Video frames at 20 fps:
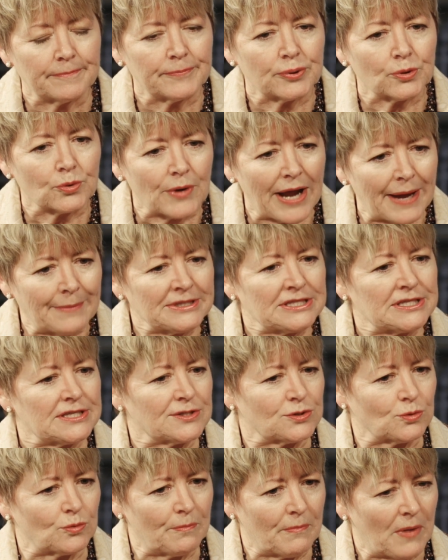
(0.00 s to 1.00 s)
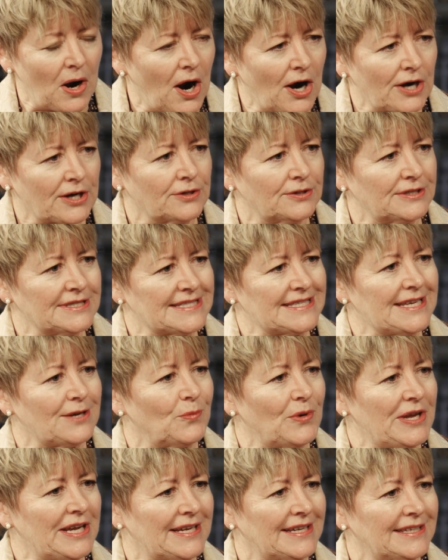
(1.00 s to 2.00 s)
parameters or markers
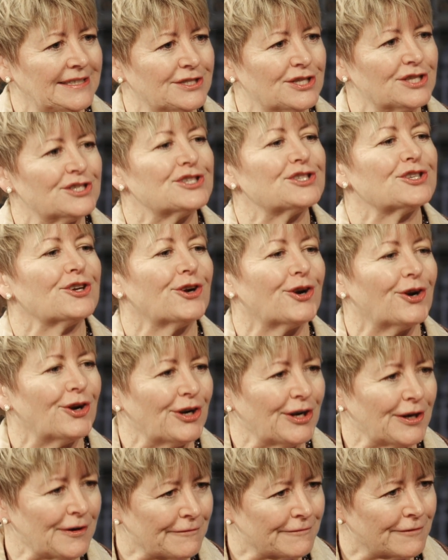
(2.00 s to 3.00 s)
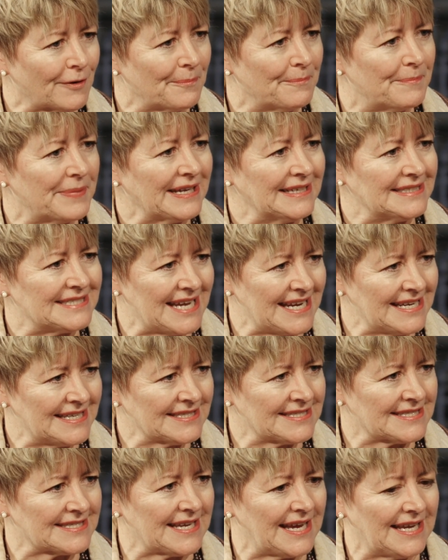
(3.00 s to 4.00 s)
that we can discern from big
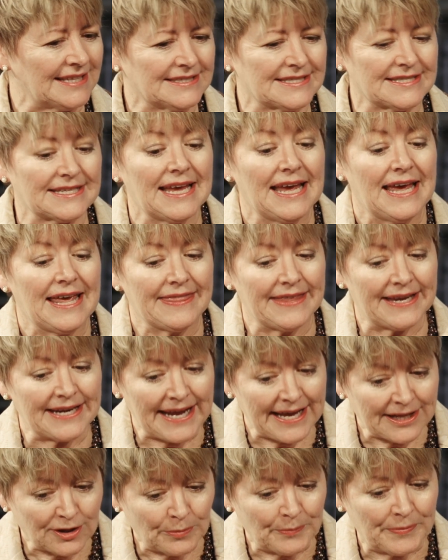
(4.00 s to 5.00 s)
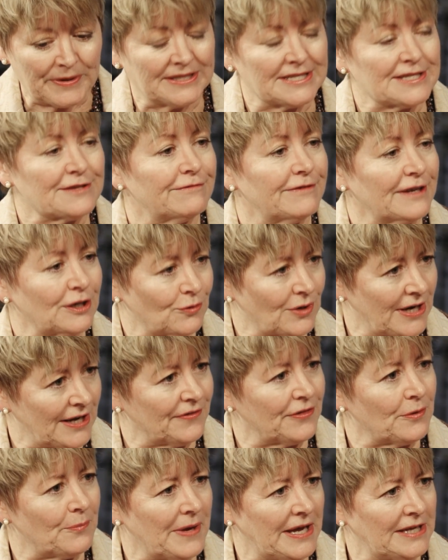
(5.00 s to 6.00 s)
data sets that help us figure
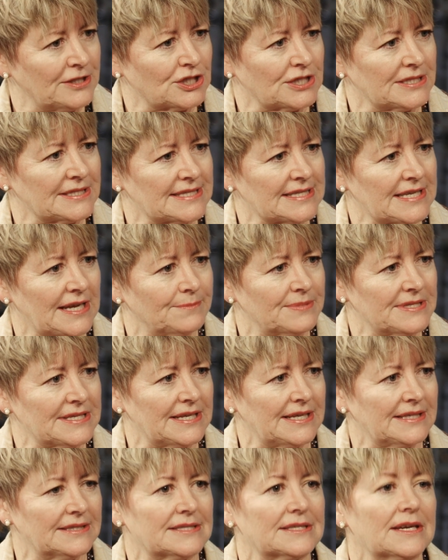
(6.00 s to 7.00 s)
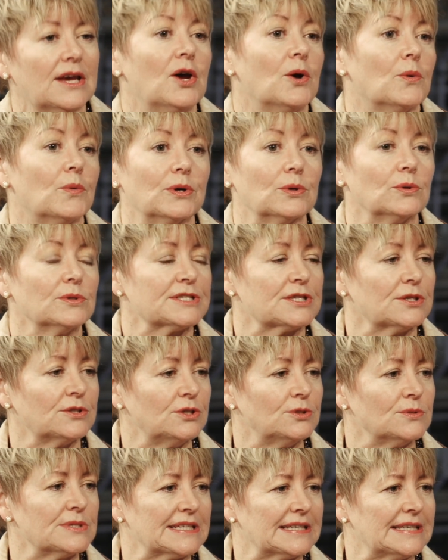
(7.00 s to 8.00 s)
out the patient subsets. We're also
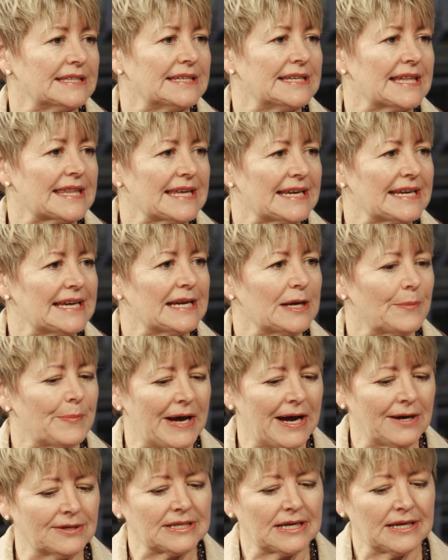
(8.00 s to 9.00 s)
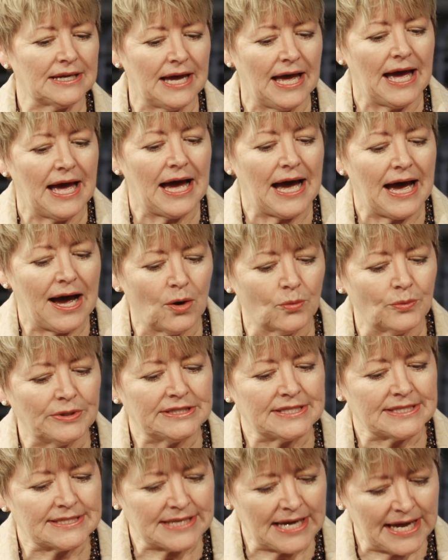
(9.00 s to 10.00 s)
using it in thinking about how we
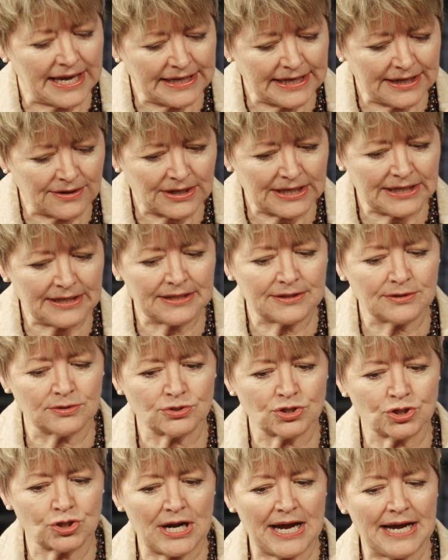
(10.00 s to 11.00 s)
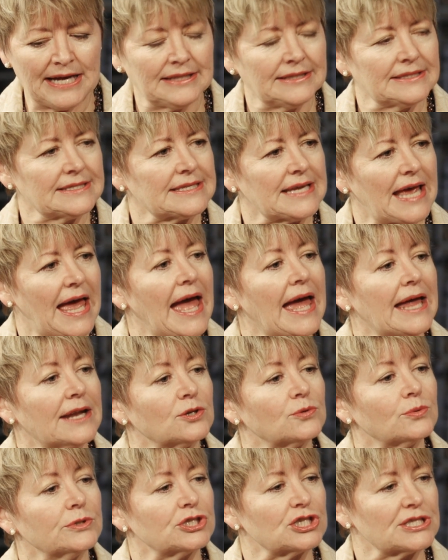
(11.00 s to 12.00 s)
design our clinical trials
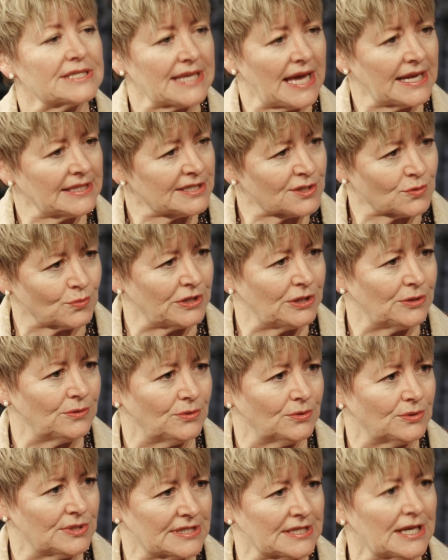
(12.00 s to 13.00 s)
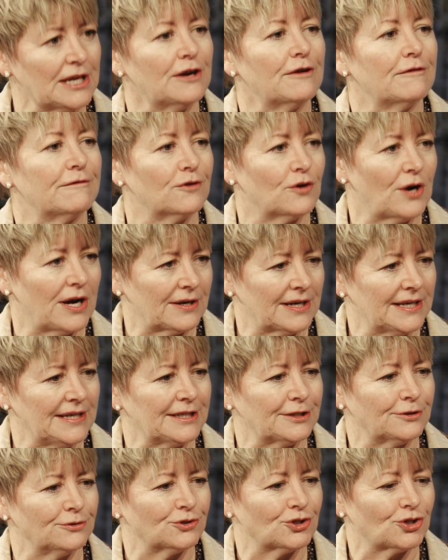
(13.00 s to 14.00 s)
and which sites we use for our
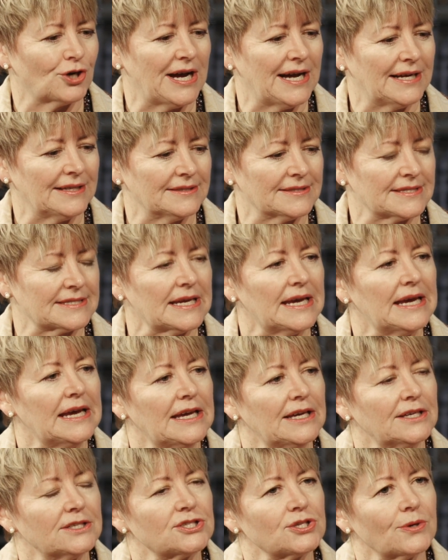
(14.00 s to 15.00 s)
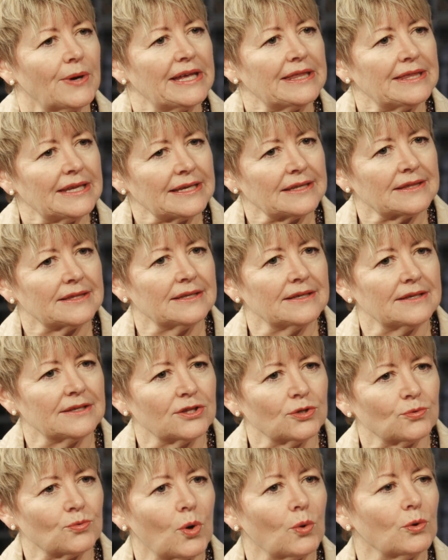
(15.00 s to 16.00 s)
clinical trials. So I think
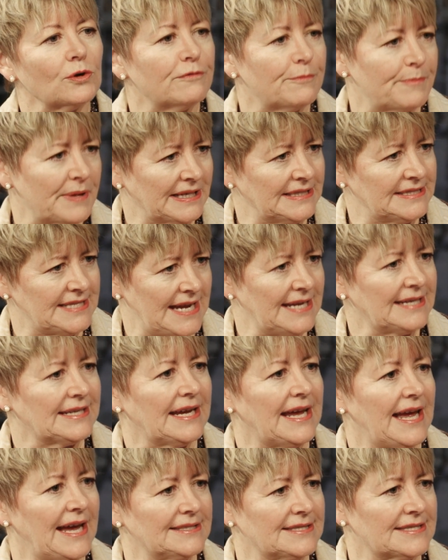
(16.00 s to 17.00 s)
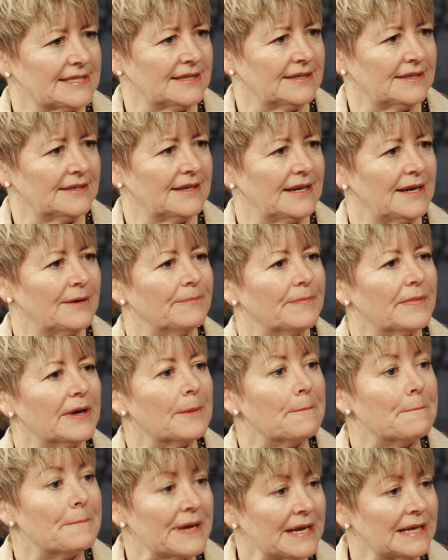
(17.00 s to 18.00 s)
the role of big data has
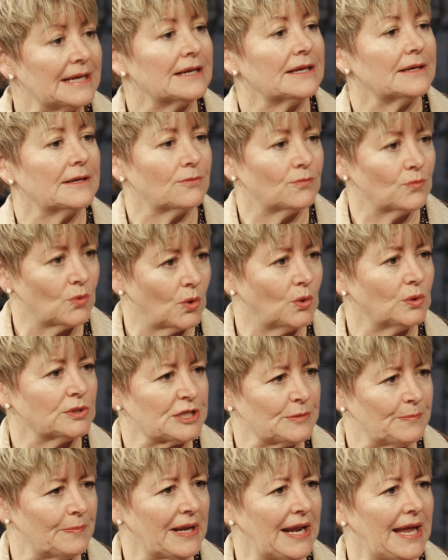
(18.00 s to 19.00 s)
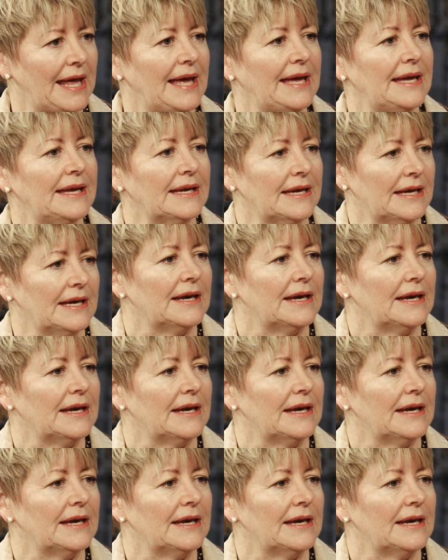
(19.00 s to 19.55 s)
a big role to play